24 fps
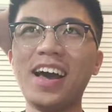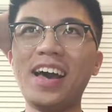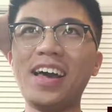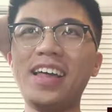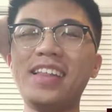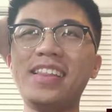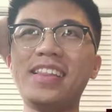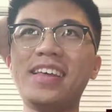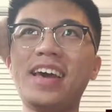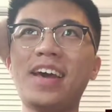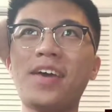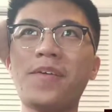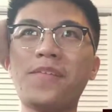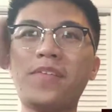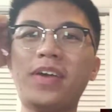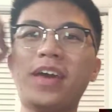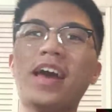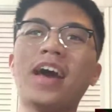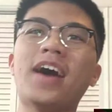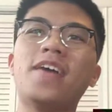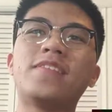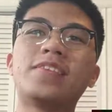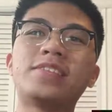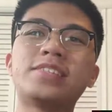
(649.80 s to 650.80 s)
And then we
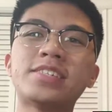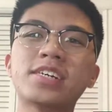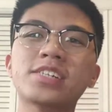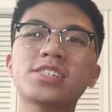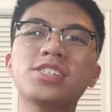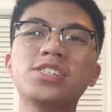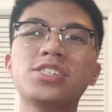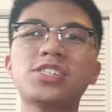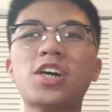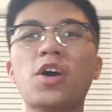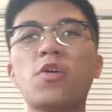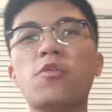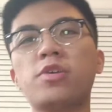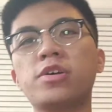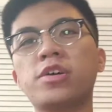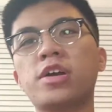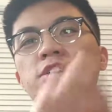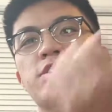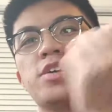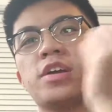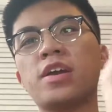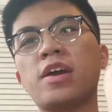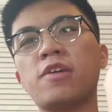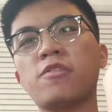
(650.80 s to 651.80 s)
have a suction shot where
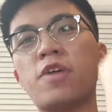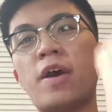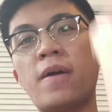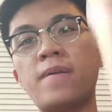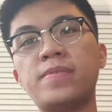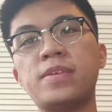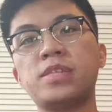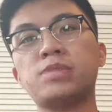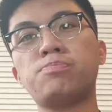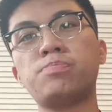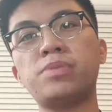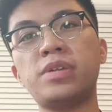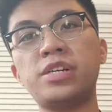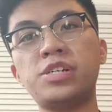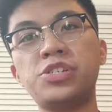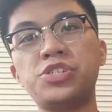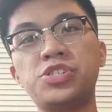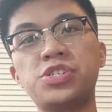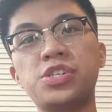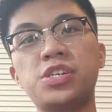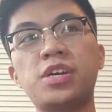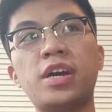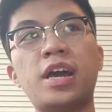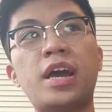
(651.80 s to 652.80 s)
you can grab this
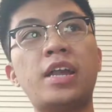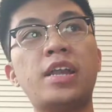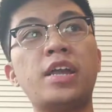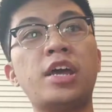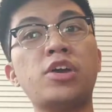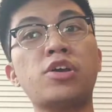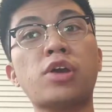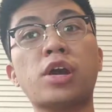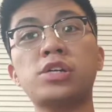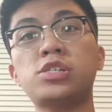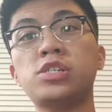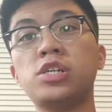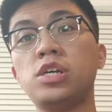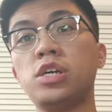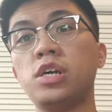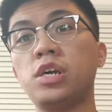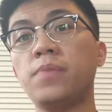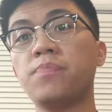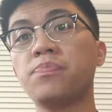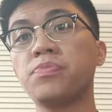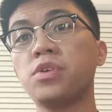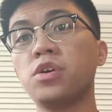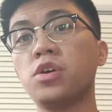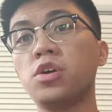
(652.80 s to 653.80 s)
plunger and then you can
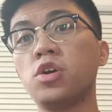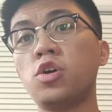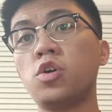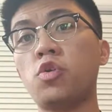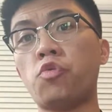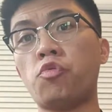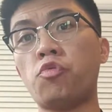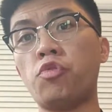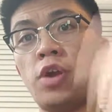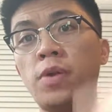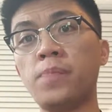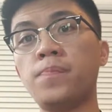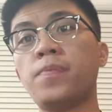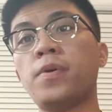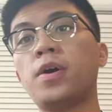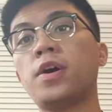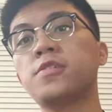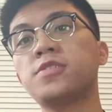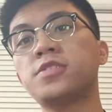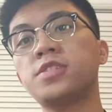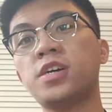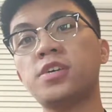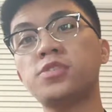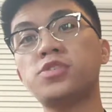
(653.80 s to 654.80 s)
actually rip
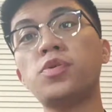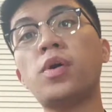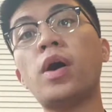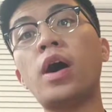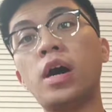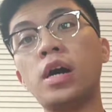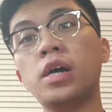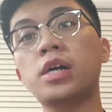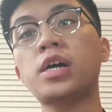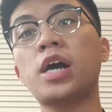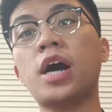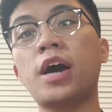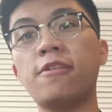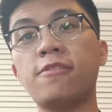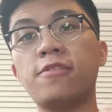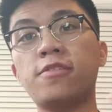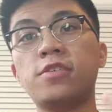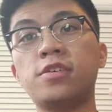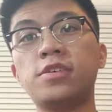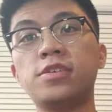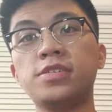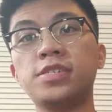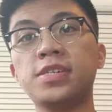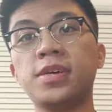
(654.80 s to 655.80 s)
off stuff to
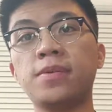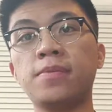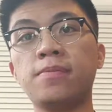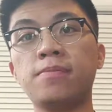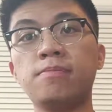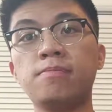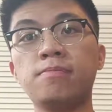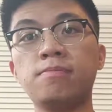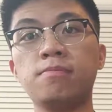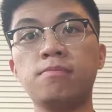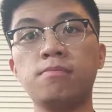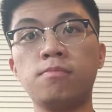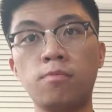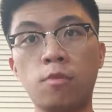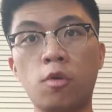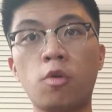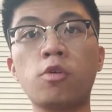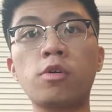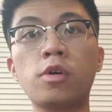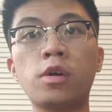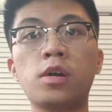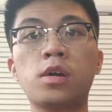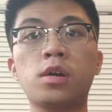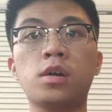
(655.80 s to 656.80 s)
uncover some
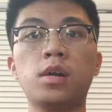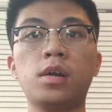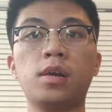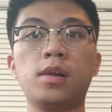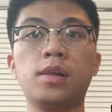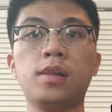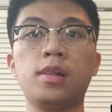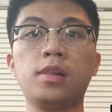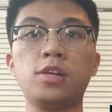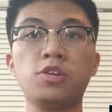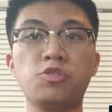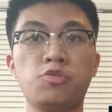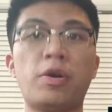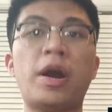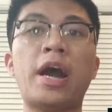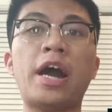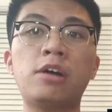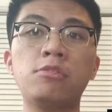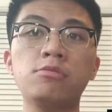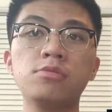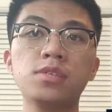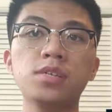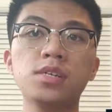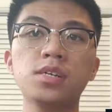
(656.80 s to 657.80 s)
more
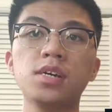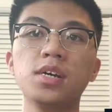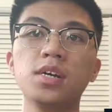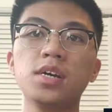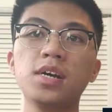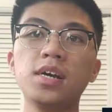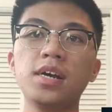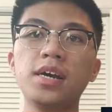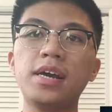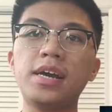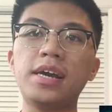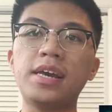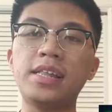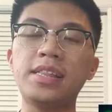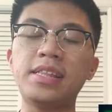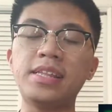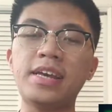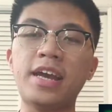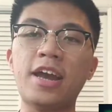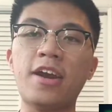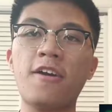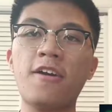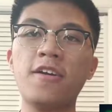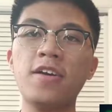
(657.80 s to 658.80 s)
ground in
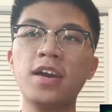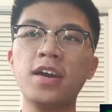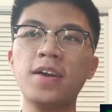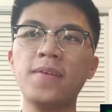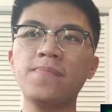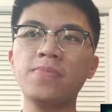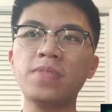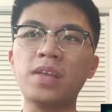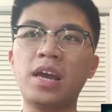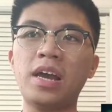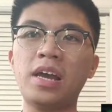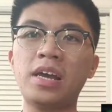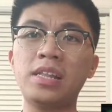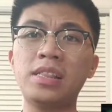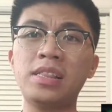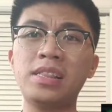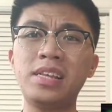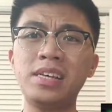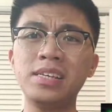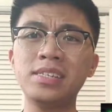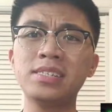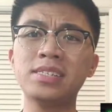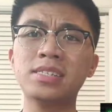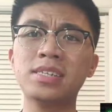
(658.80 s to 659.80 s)
the area. And
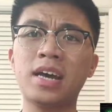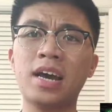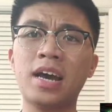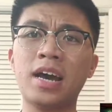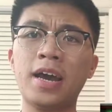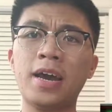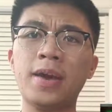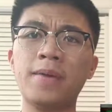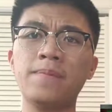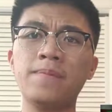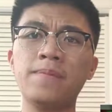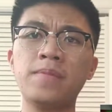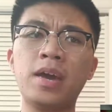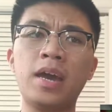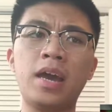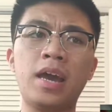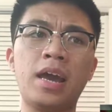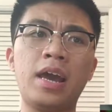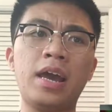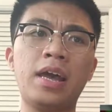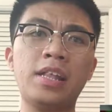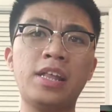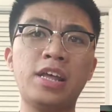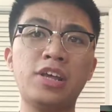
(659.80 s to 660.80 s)
this time,
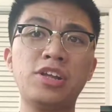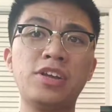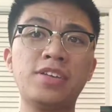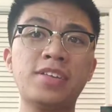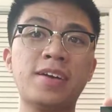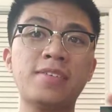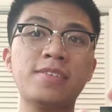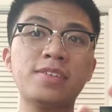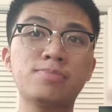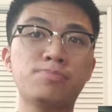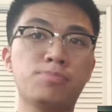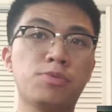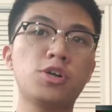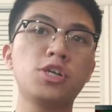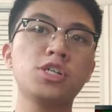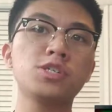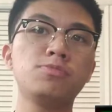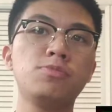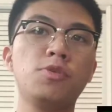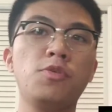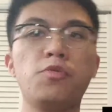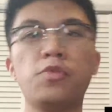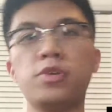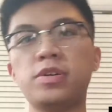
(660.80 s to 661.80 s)
and then you have this
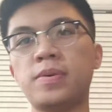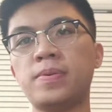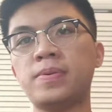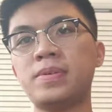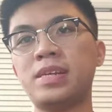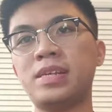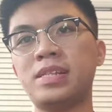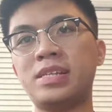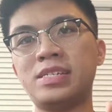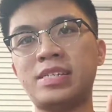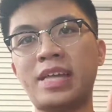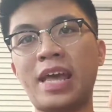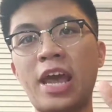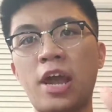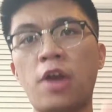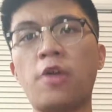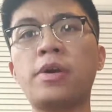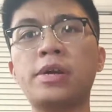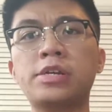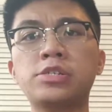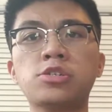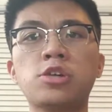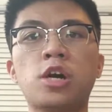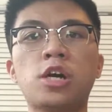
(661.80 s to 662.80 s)
burst move where you see this
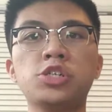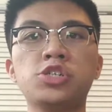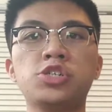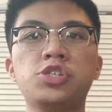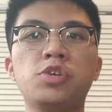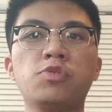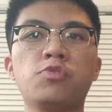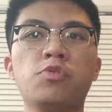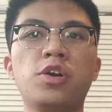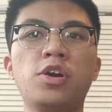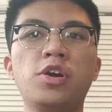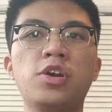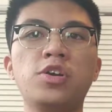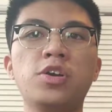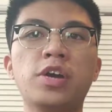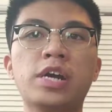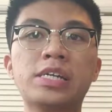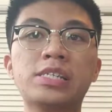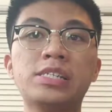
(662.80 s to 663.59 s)
air exhaustion where you